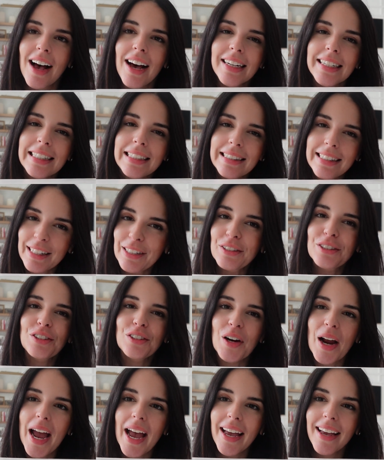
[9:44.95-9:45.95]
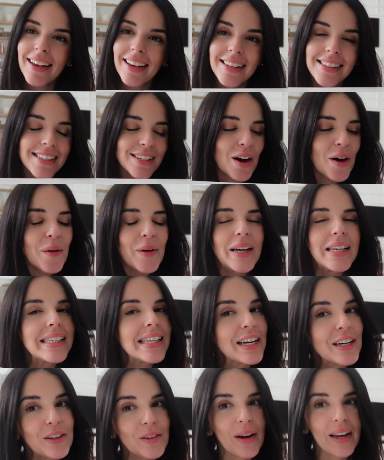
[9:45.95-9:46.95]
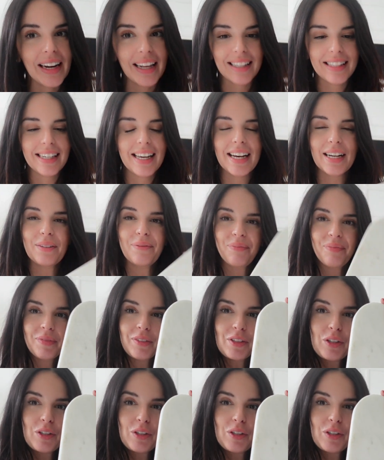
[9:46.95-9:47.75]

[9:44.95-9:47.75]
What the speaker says: on a little tray, it's always a great idea.